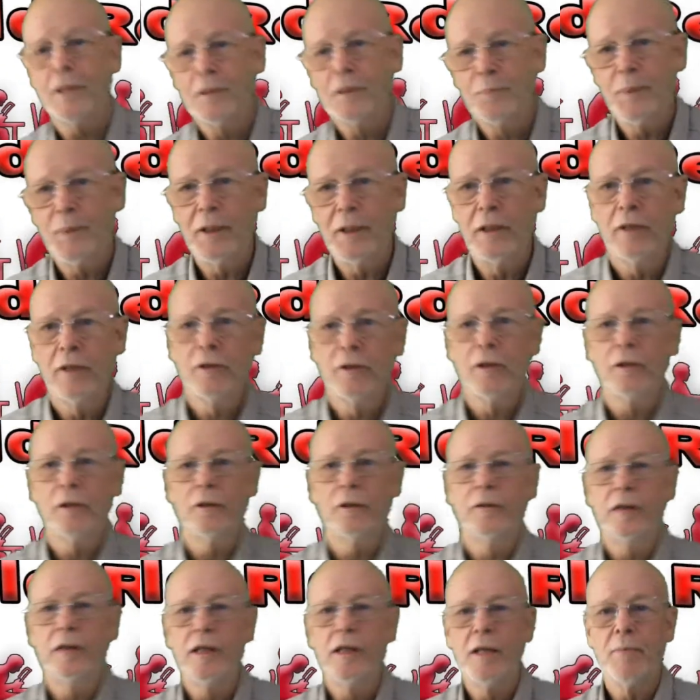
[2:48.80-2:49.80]
billion
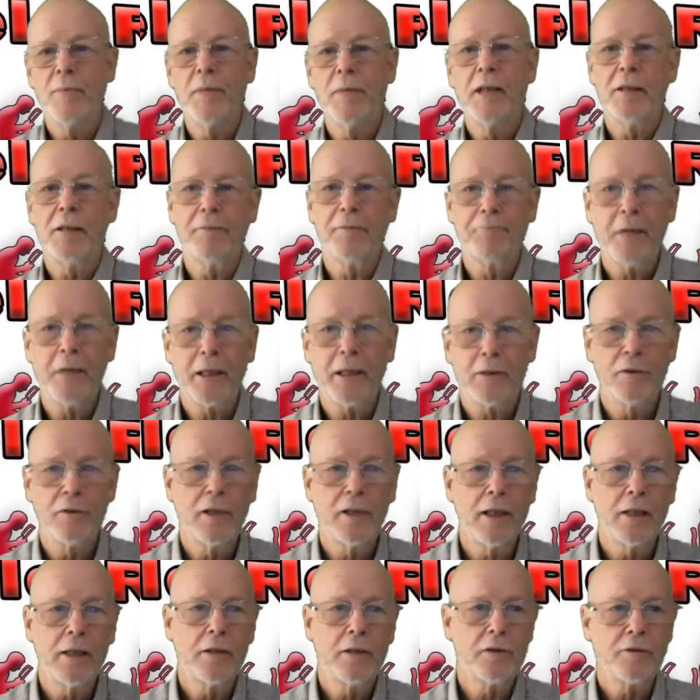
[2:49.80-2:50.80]
a year manufacturing
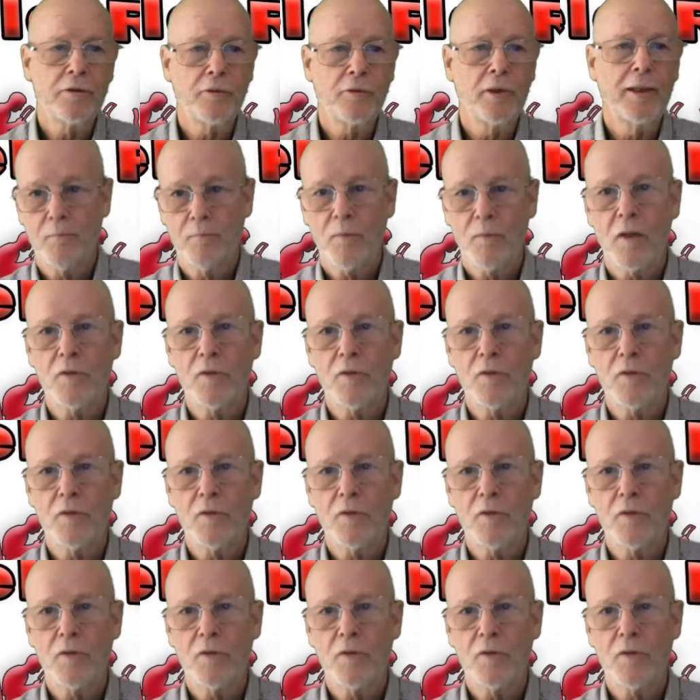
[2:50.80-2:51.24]
industry.